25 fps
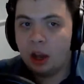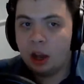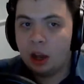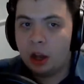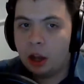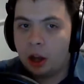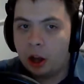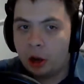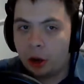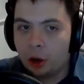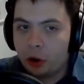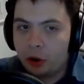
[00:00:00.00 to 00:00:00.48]

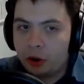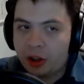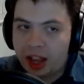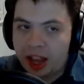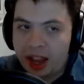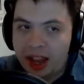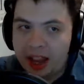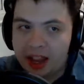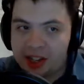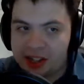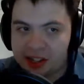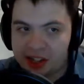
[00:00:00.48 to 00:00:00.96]

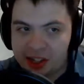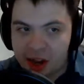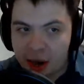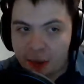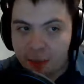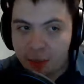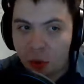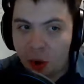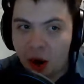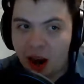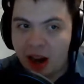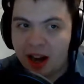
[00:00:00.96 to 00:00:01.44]
Okay,
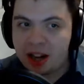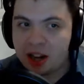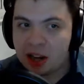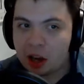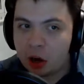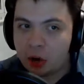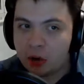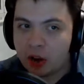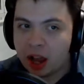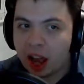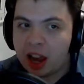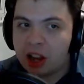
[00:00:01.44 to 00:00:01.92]
step 1,
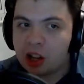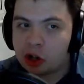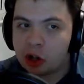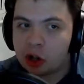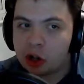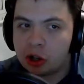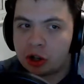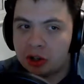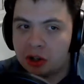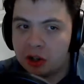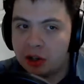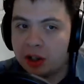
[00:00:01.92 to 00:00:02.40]

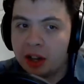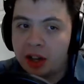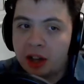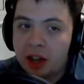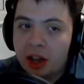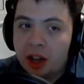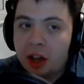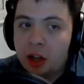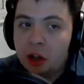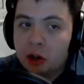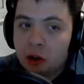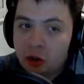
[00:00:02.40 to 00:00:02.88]
location.
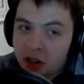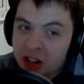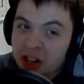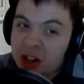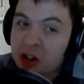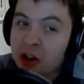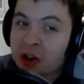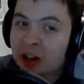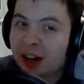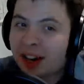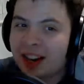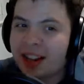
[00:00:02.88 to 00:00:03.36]

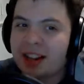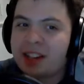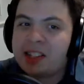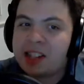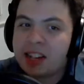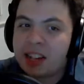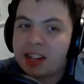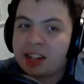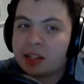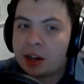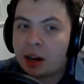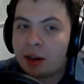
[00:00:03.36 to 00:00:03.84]
Traditionally,
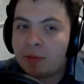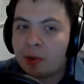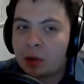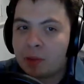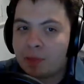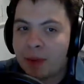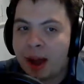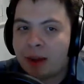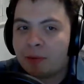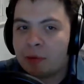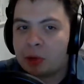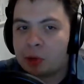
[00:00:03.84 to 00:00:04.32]
Teatime with
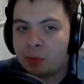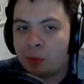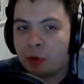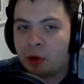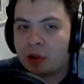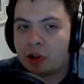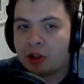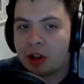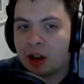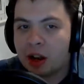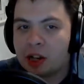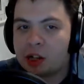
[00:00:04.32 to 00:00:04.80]
Matt was
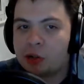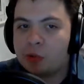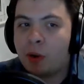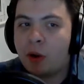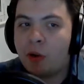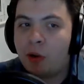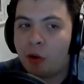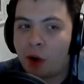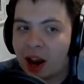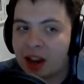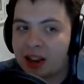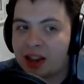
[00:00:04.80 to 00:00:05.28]
broadcast from a
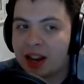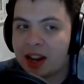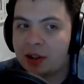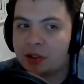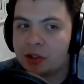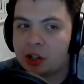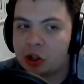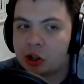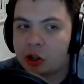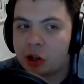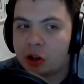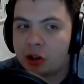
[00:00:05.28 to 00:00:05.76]
rundown
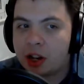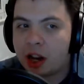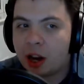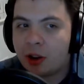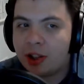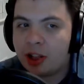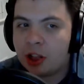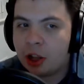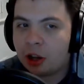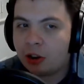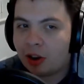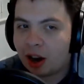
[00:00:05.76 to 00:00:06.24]
studio
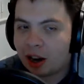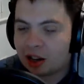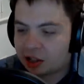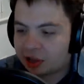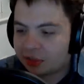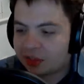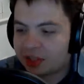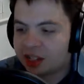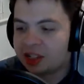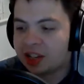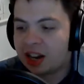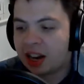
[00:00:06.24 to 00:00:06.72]
in the grounds of
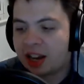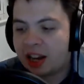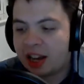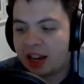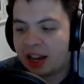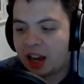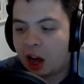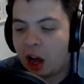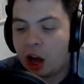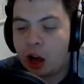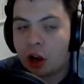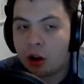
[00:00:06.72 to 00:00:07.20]
a stately
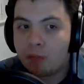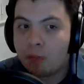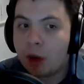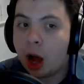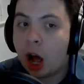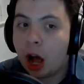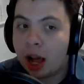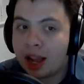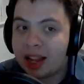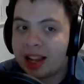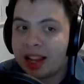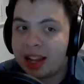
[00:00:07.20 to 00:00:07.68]
home,
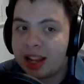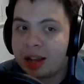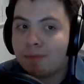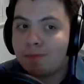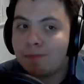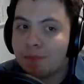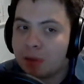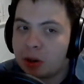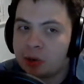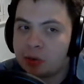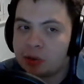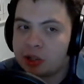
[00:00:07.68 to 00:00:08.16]
i.e.
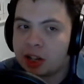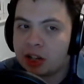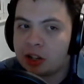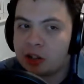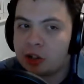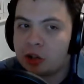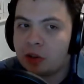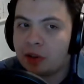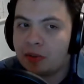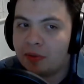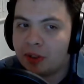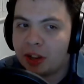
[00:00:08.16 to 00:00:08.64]
Middlesex
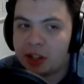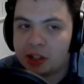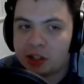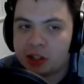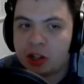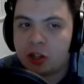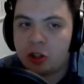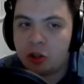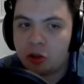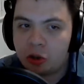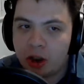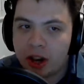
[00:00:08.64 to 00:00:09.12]

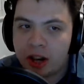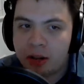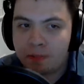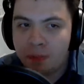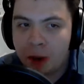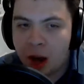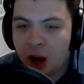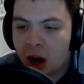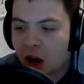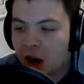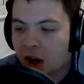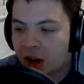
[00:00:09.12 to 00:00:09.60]
University, Trent
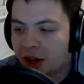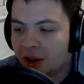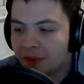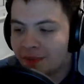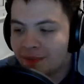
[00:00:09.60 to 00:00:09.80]
Park.